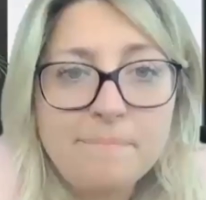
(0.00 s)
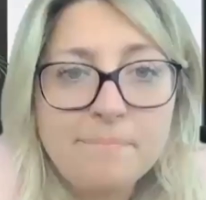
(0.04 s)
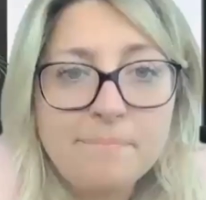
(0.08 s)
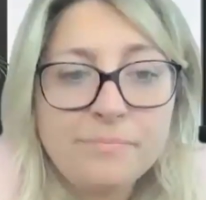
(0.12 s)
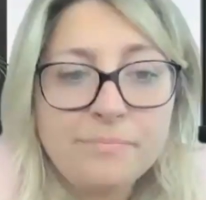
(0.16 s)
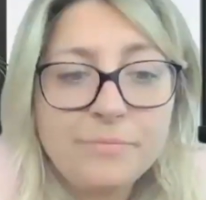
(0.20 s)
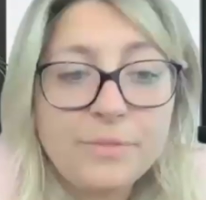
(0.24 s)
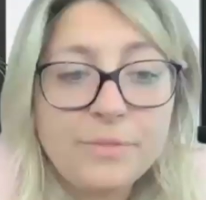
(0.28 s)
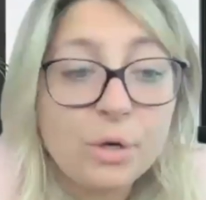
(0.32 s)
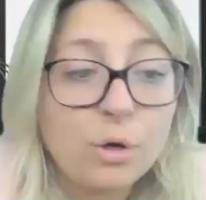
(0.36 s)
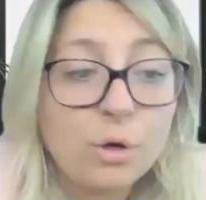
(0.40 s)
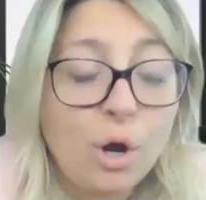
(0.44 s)

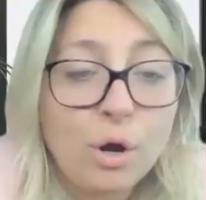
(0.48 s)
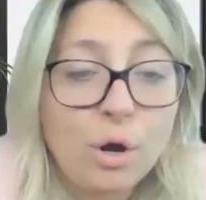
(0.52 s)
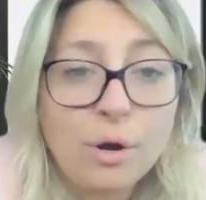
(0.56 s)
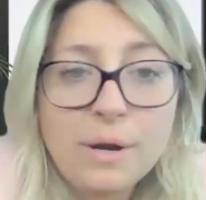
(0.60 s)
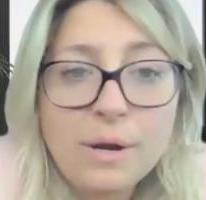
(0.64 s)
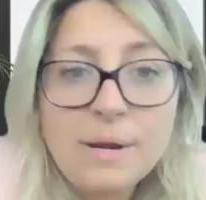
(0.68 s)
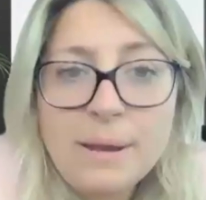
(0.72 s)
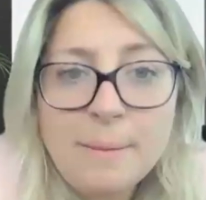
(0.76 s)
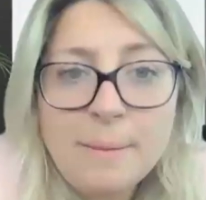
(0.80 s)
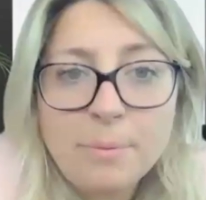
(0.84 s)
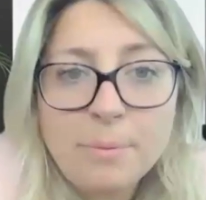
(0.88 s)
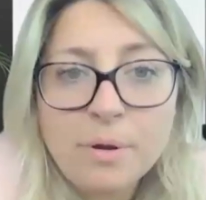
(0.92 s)
there are
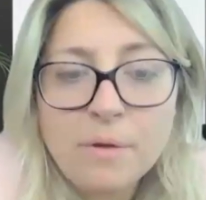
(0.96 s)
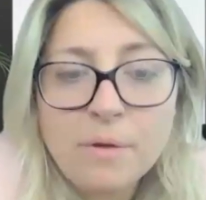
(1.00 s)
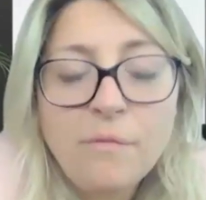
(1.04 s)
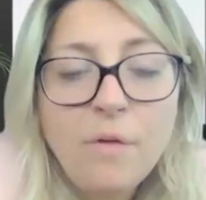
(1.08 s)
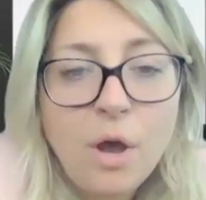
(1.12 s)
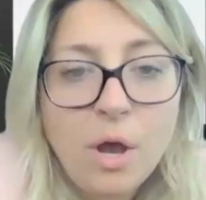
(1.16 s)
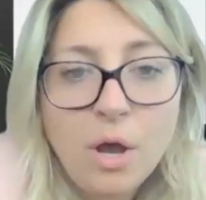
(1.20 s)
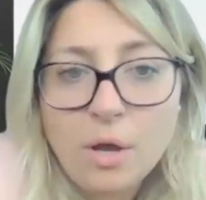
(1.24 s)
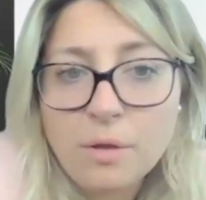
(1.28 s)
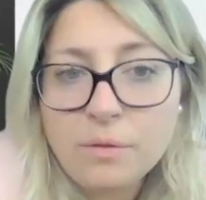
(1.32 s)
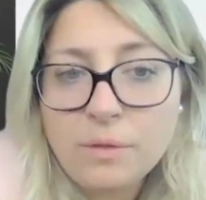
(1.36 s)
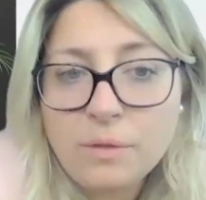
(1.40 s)
a number of
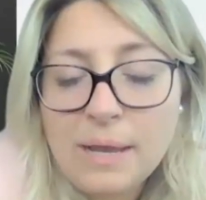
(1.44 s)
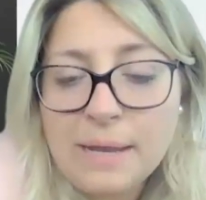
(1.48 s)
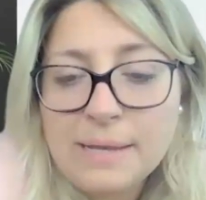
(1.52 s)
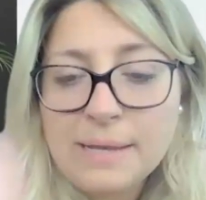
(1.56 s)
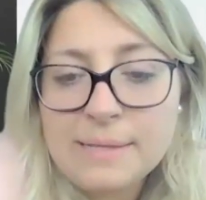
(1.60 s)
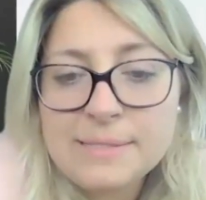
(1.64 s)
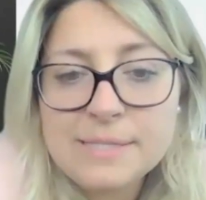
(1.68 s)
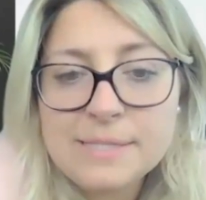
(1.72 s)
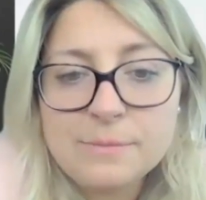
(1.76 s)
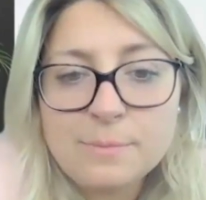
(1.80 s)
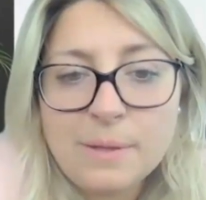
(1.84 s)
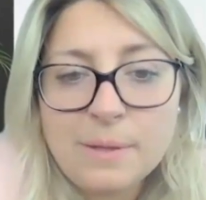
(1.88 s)

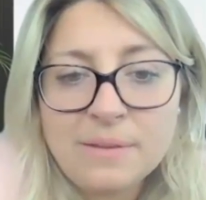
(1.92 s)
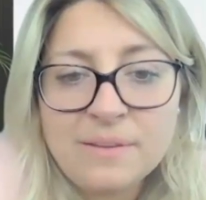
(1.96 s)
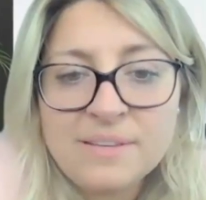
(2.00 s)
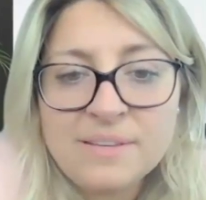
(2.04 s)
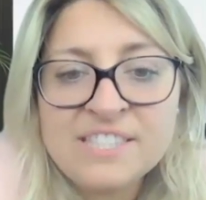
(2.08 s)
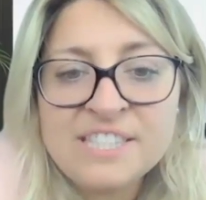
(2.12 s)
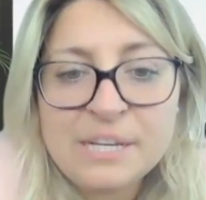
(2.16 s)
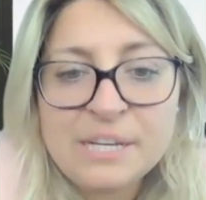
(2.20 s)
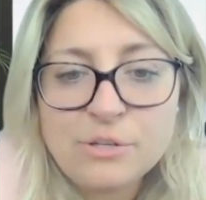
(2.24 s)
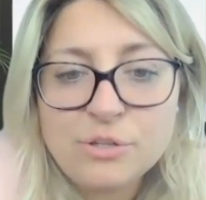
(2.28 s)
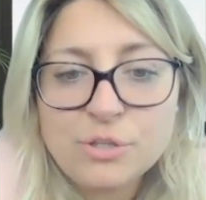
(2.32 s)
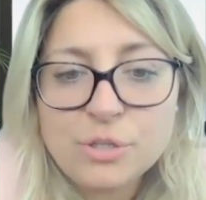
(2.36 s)
hotlines as well
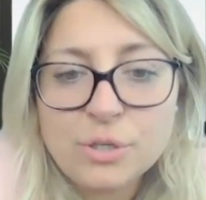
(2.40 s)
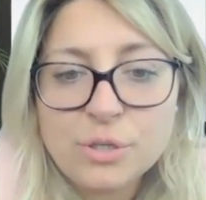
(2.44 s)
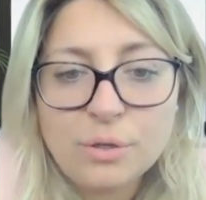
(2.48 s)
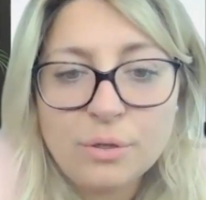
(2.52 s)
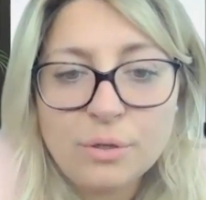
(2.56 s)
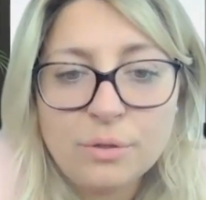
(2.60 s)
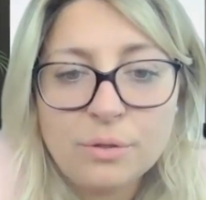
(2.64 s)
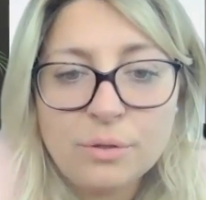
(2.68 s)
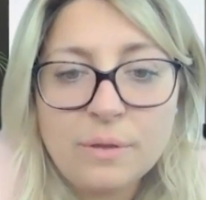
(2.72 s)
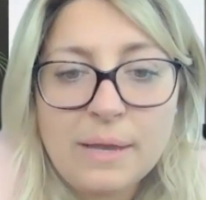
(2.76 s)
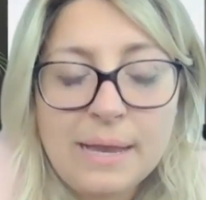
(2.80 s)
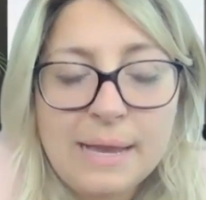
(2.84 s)
as
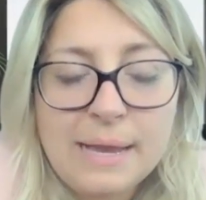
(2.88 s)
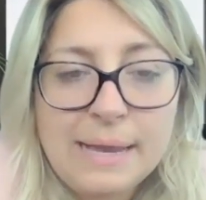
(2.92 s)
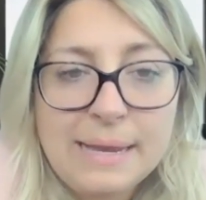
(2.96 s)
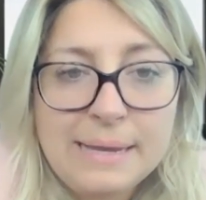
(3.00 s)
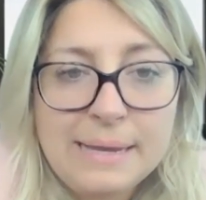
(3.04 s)
central